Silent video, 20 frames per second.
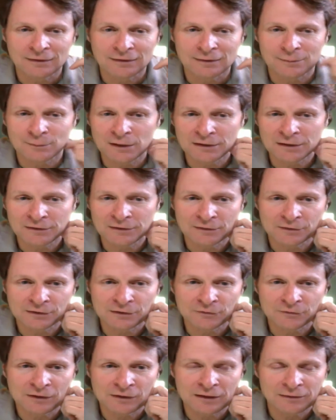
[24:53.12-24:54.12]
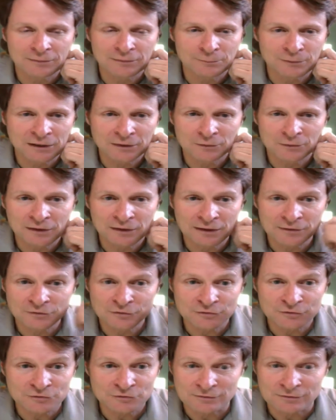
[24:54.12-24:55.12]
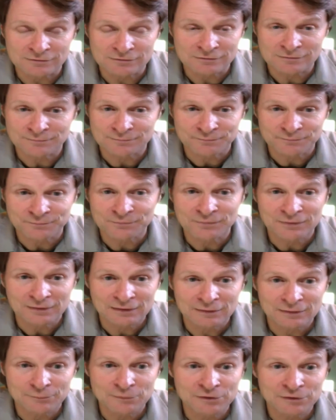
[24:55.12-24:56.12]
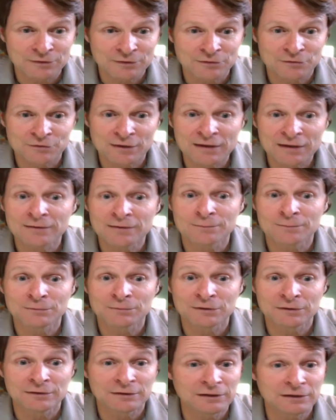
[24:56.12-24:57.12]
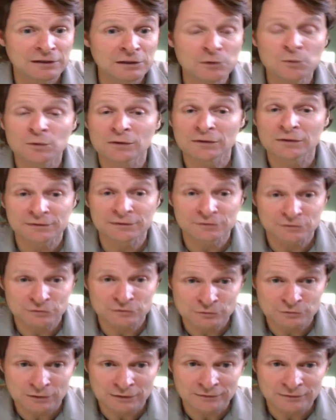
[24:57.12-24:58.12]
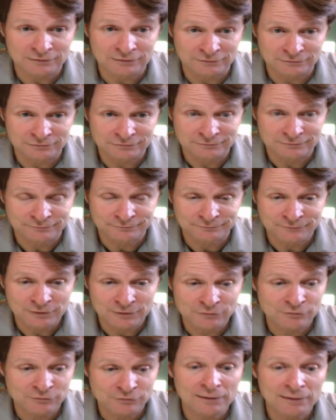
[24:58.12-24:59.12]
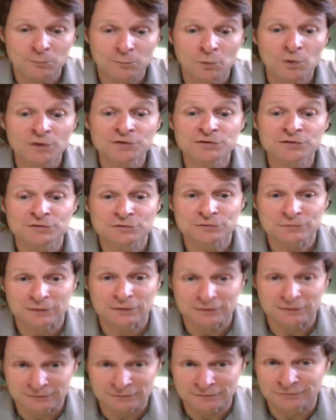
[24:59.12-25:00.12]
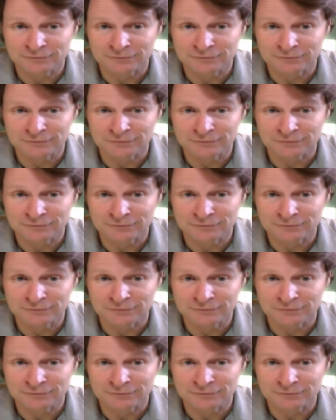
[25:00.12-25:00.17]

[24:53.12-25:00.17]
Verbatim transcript: am I carrying around in my own consciousness? Because they can be equally destructive. In fact, more destructive.